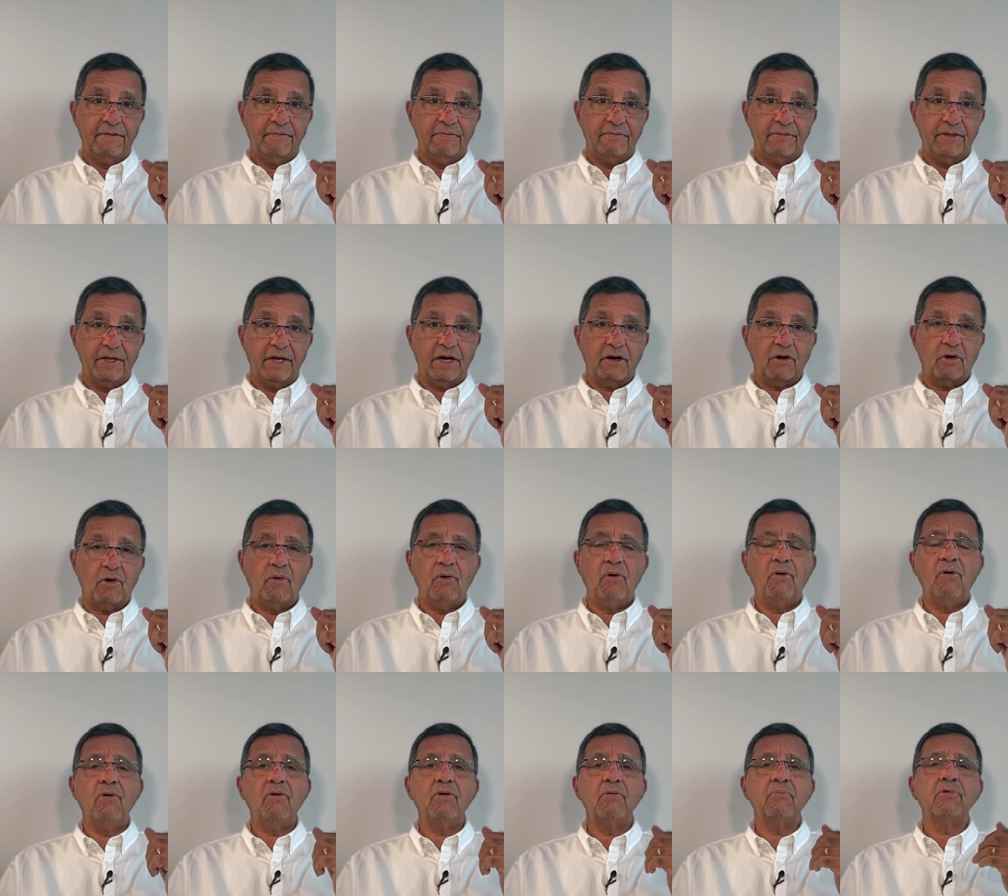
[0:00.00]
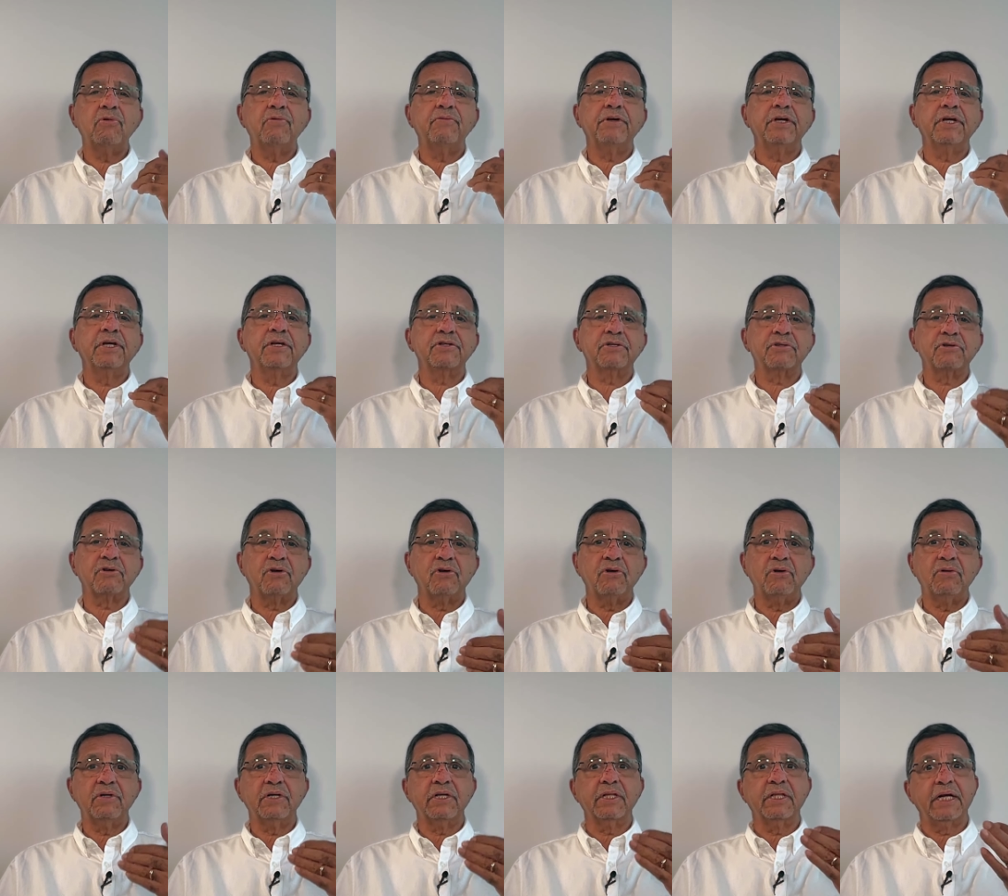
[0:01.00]
They are all moving
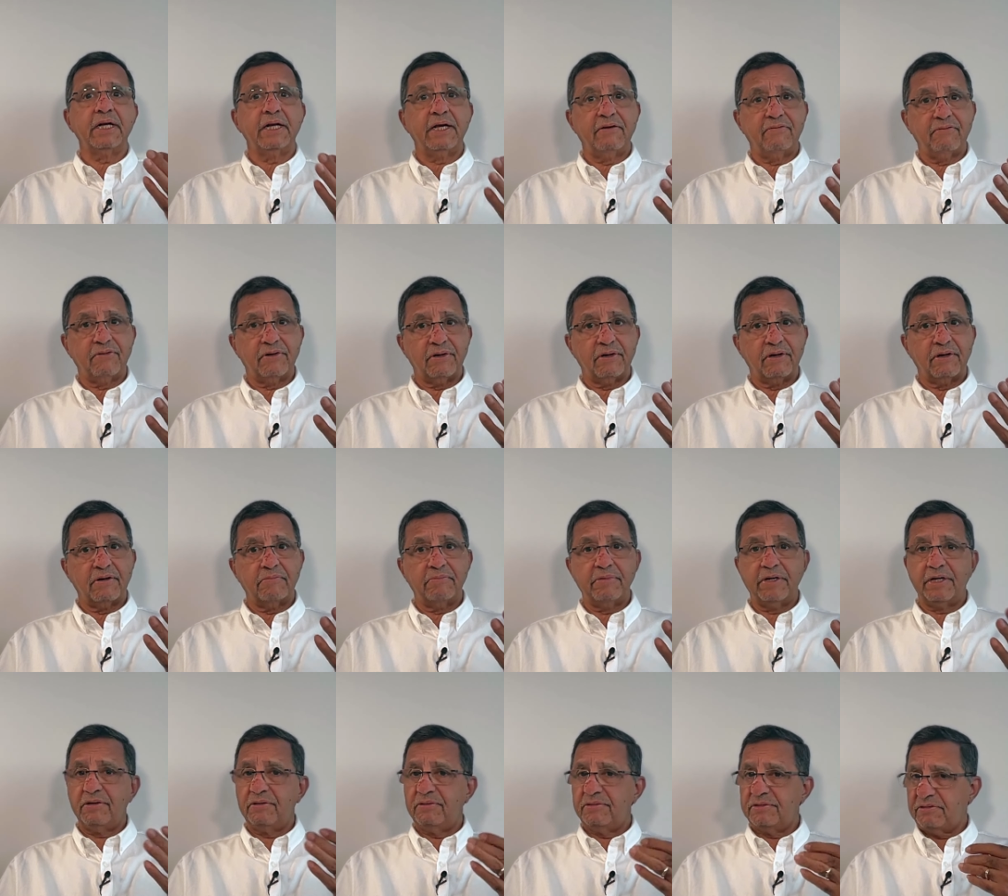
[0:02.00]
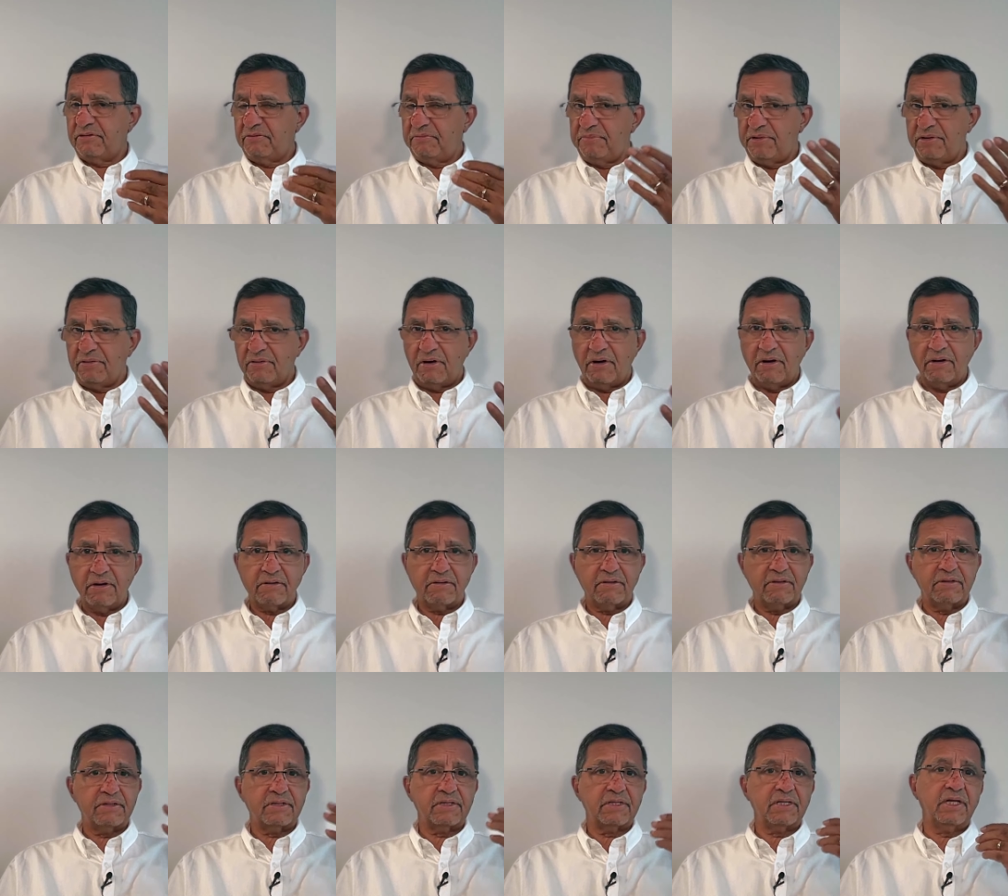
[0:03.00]
slower than ever because of
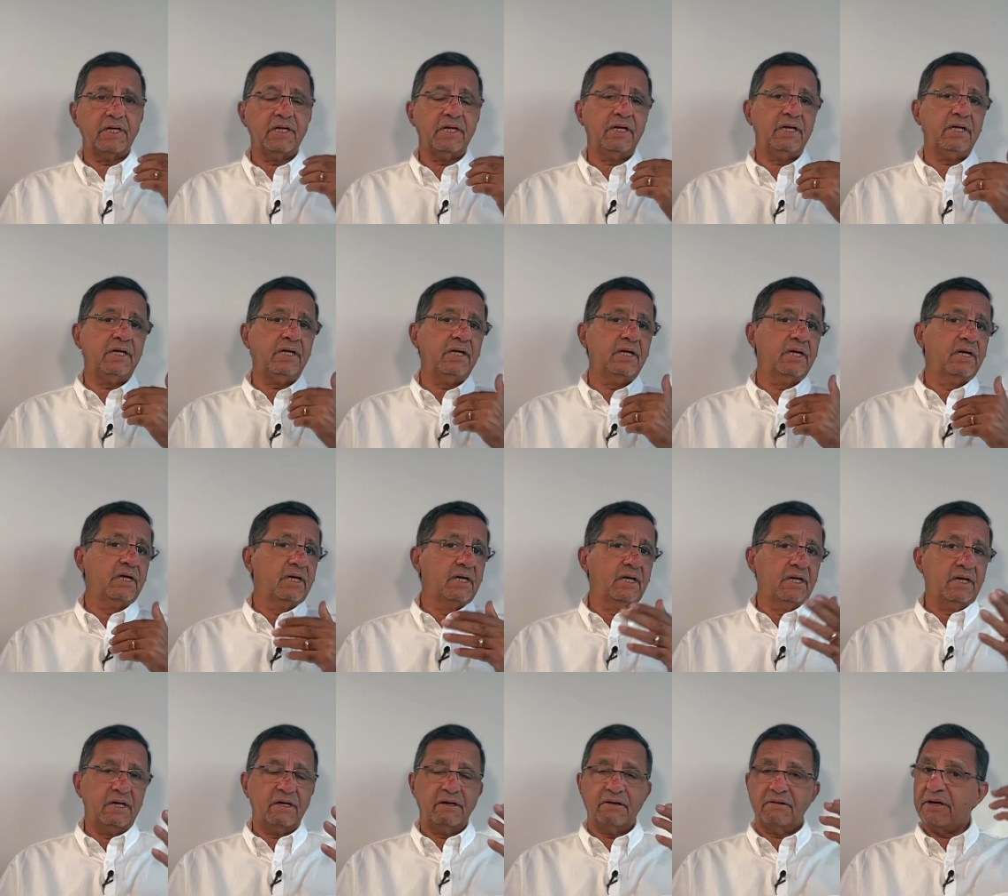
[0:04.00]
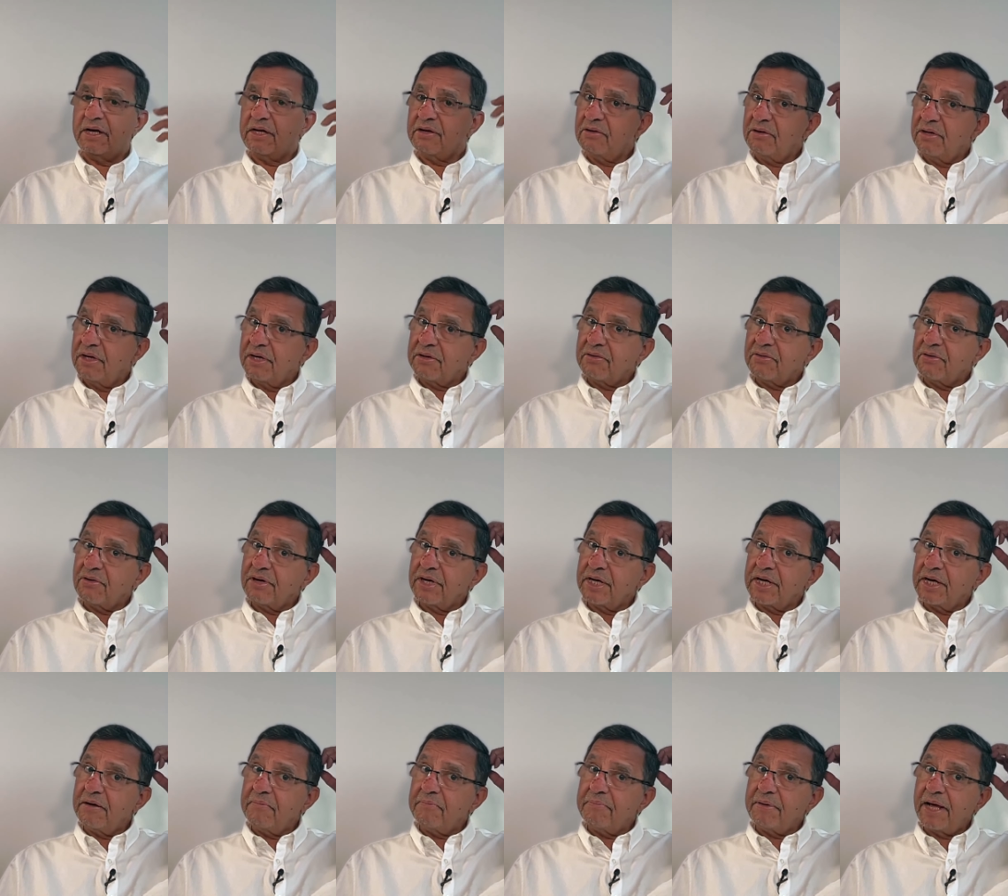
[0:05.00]
bureaucracy and regulatory
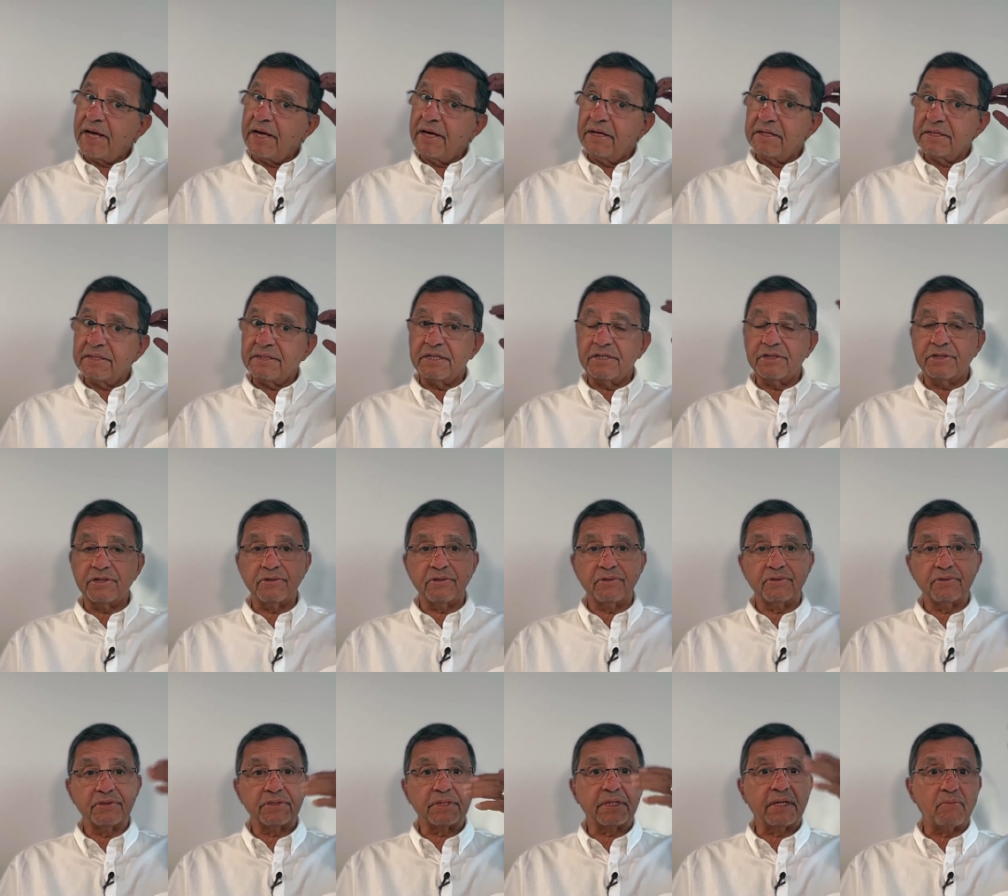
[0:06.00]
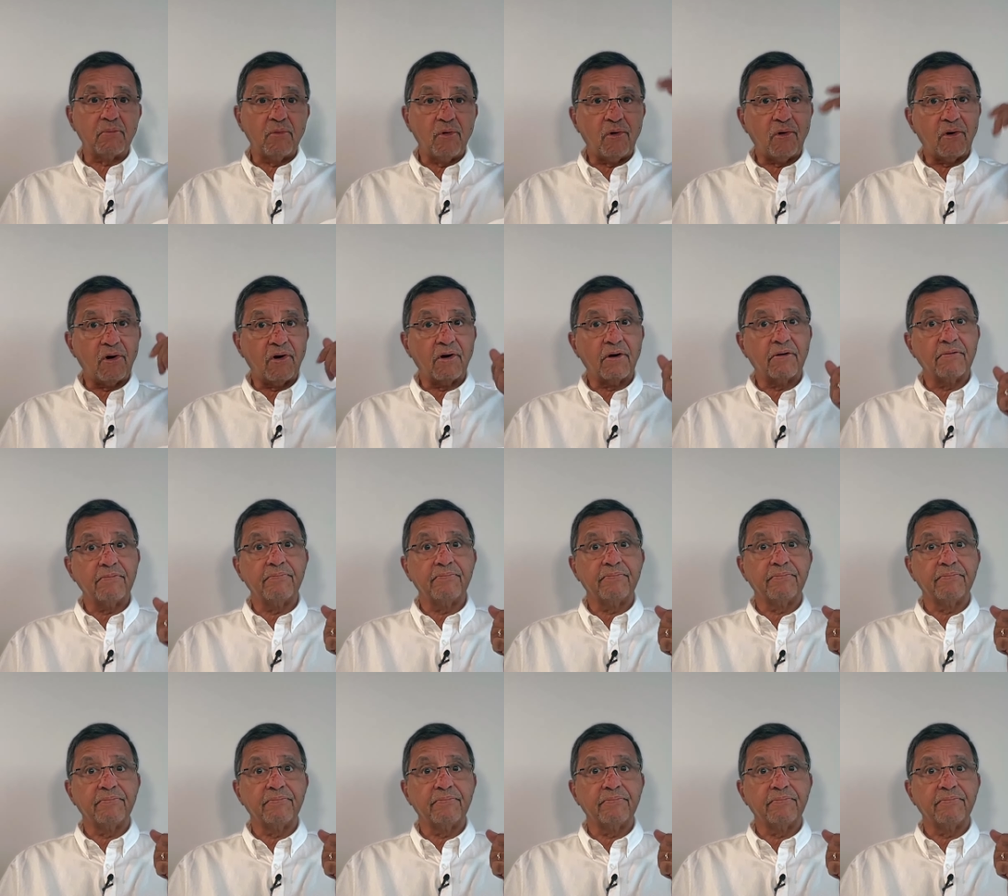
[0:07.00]
compliance issues and more.